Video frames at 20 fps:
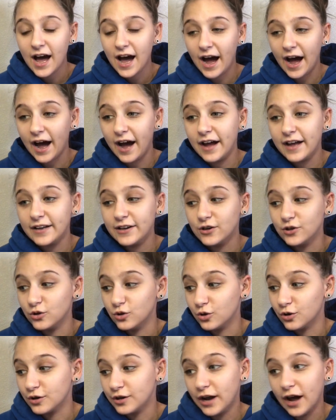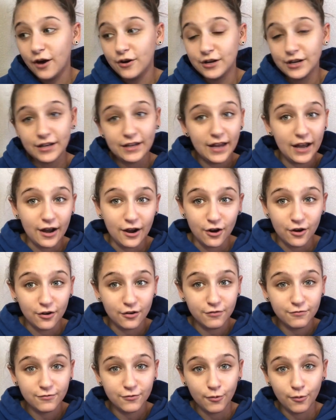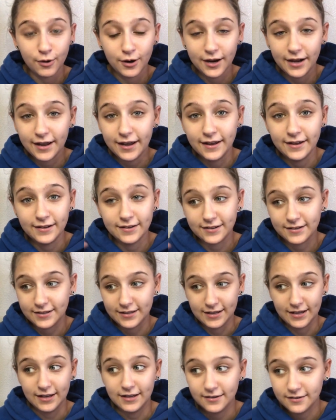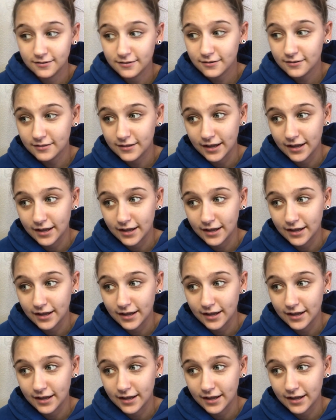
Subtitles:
I learned how to care for a kitten.